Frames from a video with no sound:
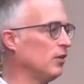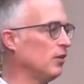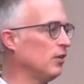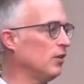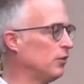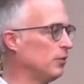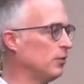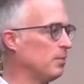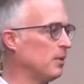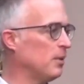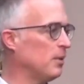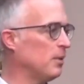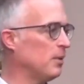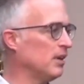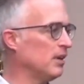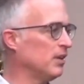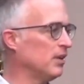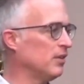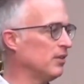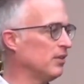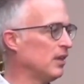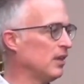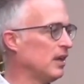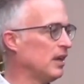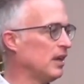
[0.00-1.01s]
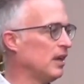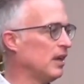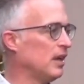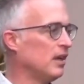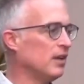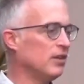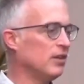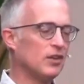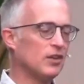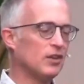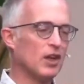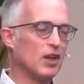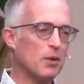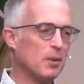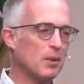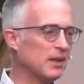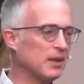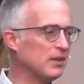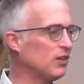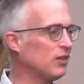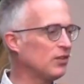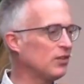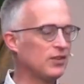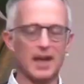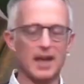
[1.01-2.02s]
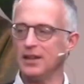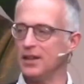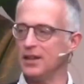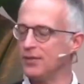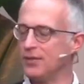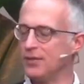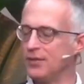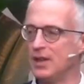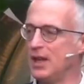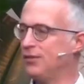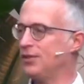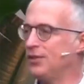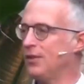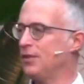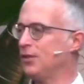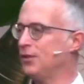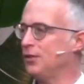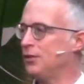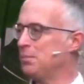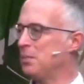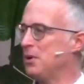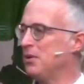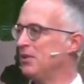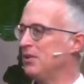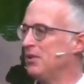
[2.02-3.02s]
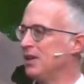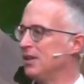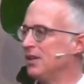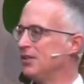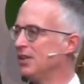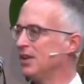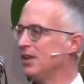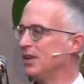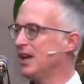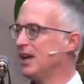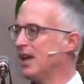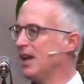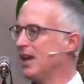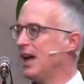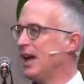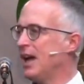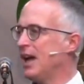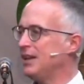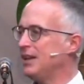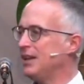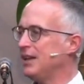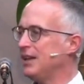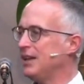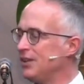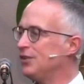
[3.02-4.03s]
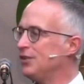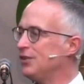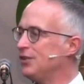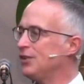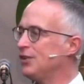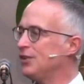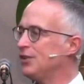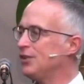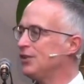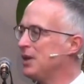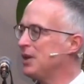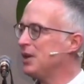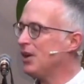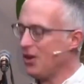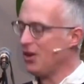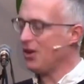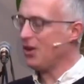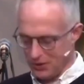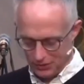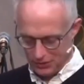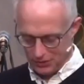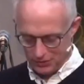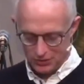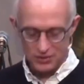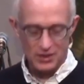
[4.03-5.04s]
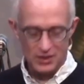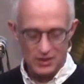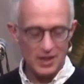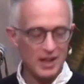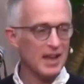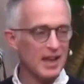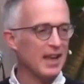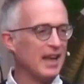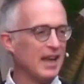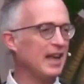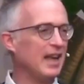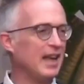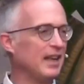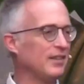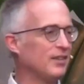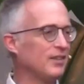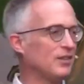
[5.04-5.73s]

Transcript: no understanding of the gifts of the Spirit. And it did so because it